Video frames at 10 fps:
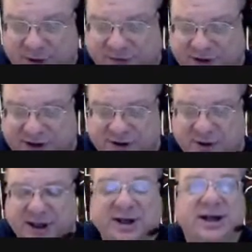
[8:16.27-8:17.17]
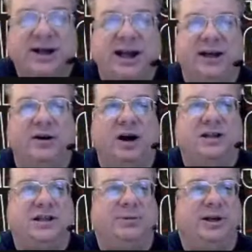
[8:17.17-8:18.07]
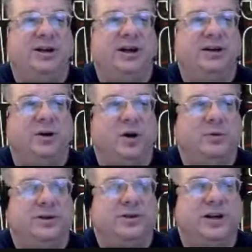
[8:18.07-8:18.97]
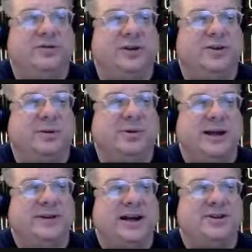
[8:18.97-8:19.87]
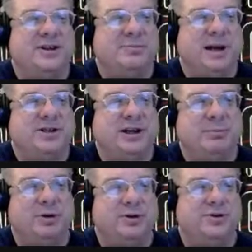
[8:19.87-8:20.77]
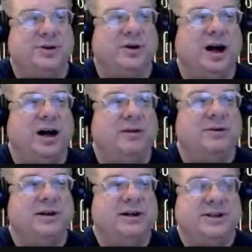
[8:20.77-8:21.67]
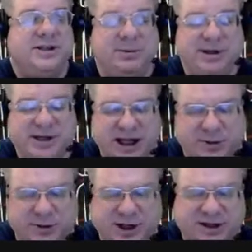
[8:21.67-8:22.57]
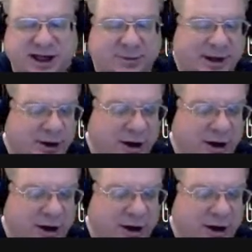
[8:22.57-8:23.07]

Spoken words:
industry, and ON Semiconductor hopefully is going to fill some of that. That is a domestic producer of semis. Interesting thing about ON